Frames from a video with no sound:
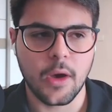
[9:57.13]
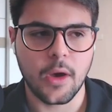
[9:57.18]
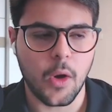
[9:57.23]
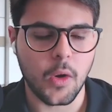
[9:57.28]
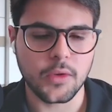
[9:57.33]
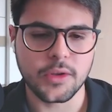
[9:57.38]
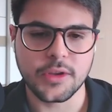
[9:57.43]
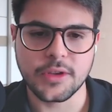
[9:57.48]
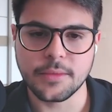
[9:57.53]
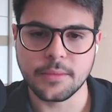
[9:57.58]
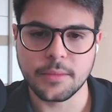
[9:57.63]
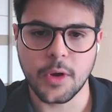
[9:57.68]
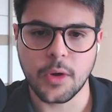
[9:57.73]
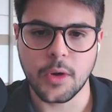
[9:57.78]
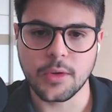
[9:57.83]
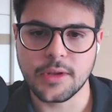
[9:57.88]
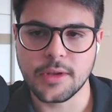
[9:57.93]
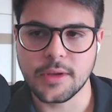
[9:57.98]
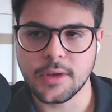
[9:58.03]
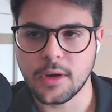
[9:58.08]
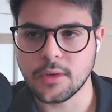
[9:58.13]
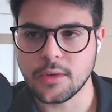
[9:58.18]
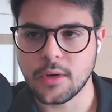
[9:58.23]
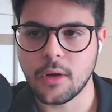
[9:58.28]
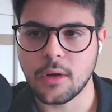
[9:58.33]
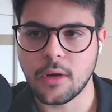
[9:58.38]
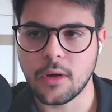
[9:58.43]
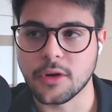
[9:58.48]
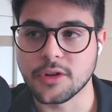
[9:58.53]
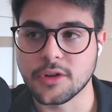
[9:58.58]
all the all the all,
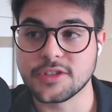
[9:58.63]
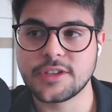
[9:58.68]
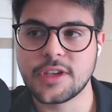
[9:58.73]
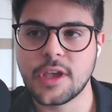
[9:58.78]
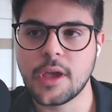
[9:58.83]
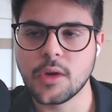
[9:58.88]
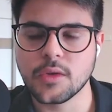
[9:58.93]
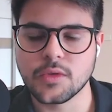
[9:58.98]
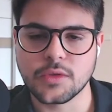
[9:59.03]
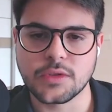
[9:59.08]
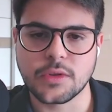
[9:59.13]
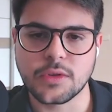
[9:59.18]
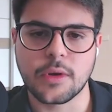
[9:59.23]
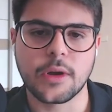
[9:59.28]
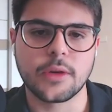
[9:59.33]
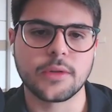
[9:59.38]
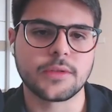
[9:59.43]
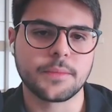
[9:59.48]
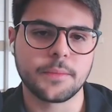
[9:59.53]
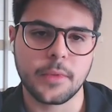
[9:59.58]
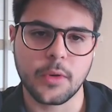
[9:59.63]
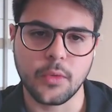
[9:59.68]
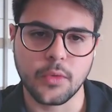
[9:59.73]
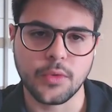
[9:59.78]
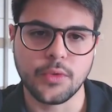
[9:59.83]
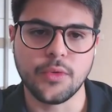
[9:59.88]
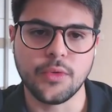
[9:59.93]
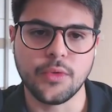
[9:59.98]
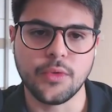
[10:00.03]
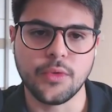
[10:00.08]
all our sales was around
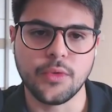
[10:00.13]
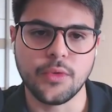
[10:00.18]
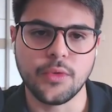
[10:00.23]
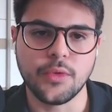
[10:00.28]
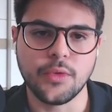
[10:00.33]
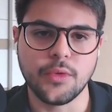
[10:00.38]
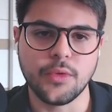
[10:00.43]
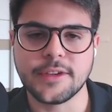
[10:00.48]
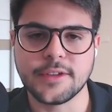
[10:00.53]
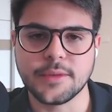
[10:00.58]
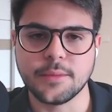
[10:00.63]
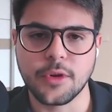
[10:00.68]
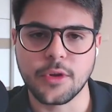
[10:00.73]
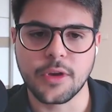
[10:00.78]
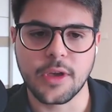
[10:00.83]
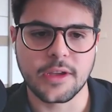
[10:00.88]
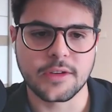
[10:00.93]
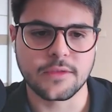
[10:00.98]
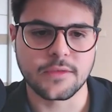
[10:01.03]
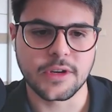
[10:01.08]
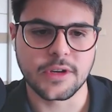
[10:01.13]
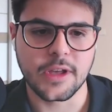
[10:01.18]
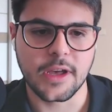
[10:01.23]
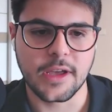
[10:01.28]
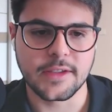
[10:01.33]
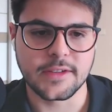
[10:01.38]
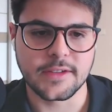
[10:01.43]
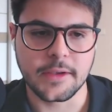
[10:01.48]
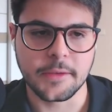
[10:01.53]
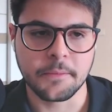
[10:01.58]
we do your facebook
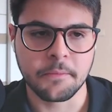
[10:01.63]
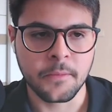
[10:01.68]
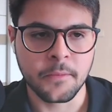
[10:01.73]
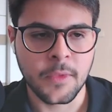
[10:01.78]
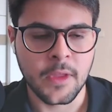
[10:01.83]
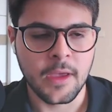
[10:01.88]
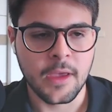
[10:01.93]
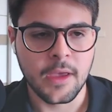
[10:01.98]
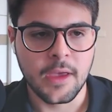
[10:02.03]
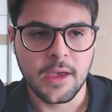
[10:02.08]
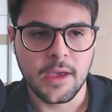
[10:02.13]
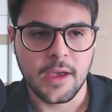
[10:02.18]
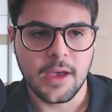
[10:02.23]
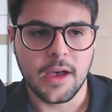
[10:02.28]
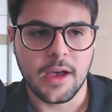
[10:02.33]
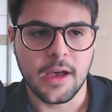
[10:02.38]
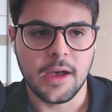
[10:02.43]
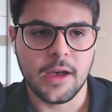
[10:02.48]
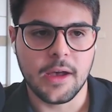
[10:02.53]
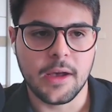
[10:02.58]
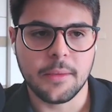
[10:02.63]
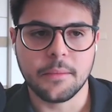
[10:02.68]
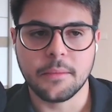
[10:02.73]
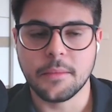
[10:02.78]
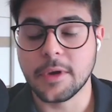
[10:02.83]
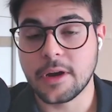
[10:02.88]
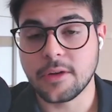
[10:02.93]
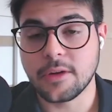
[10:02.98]
advertising um, but